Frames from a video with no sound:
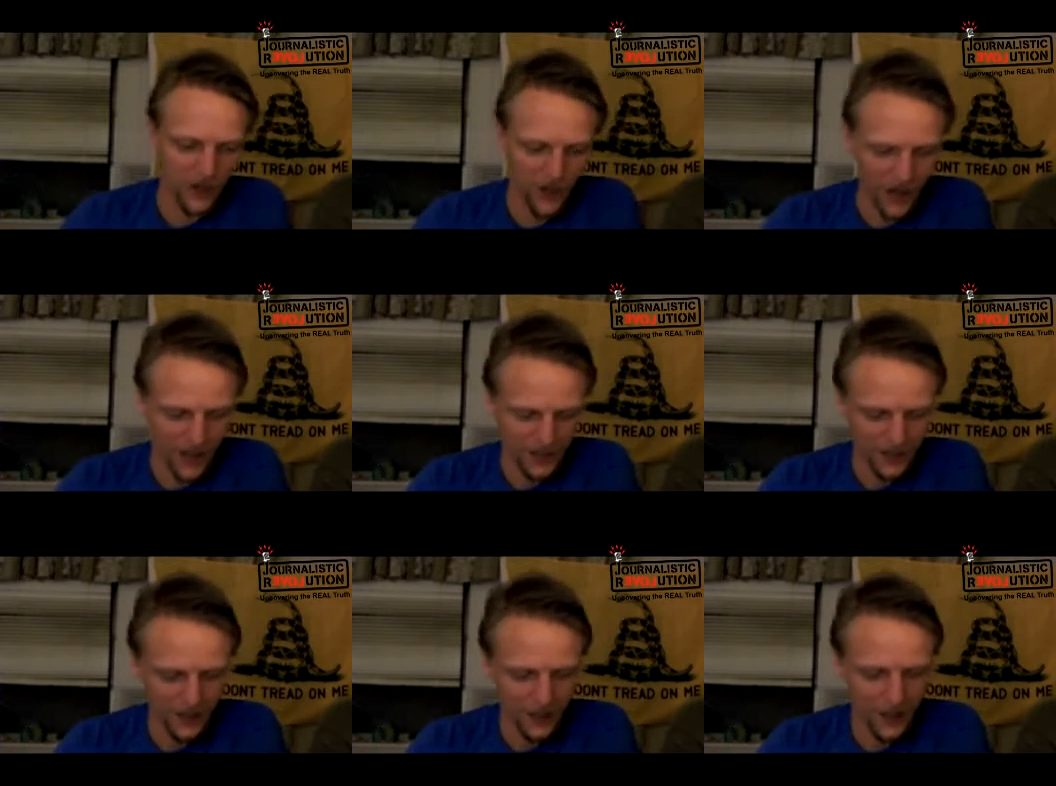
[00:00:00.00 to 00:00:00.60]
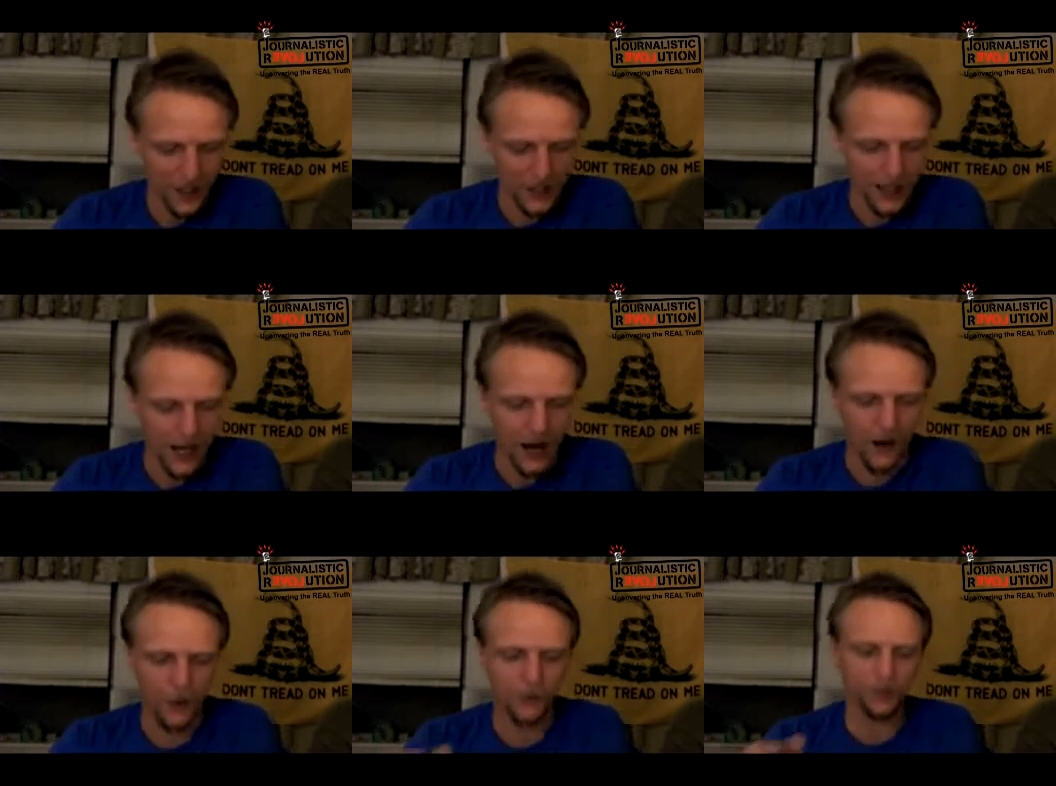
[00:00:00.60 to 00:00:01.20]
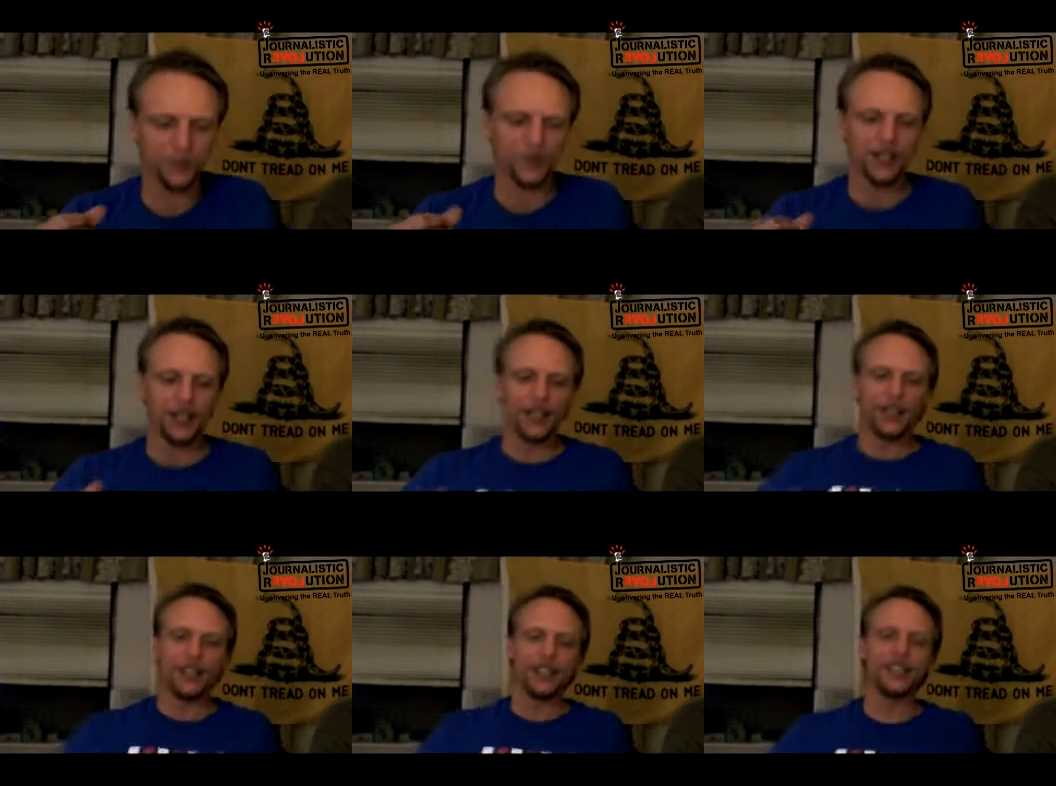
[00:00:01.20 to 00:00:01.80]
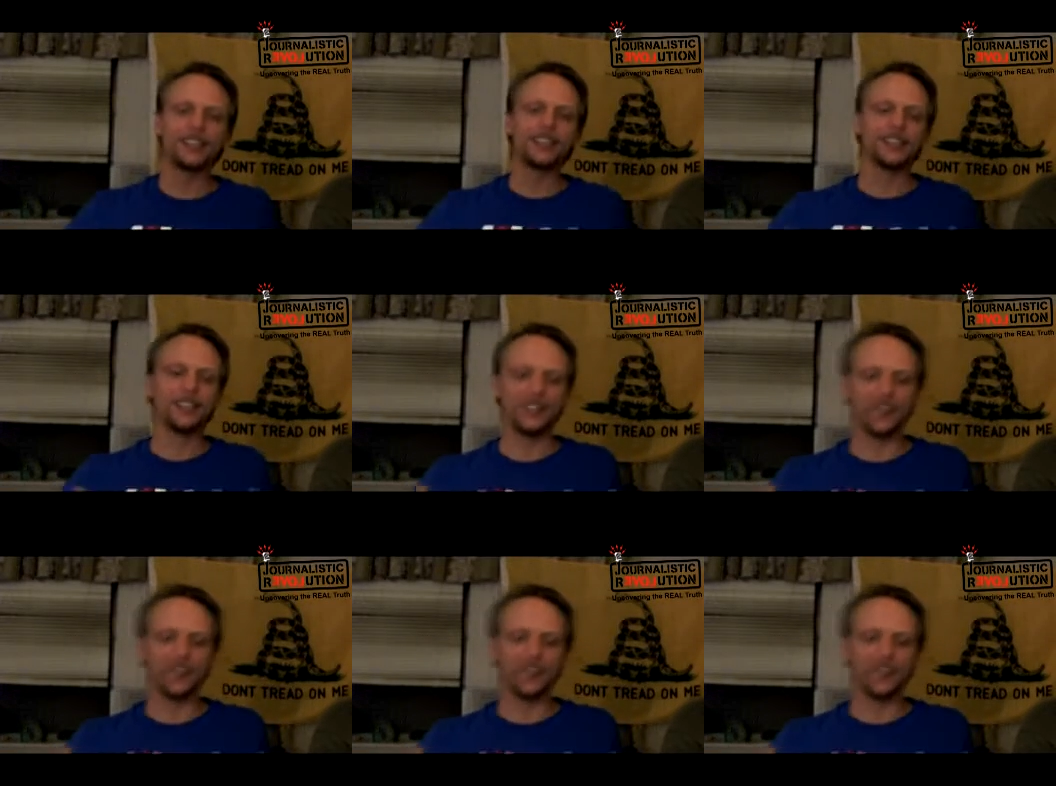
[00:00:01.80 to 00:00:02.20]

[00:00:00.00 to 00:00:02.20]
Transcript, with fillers: trust now this is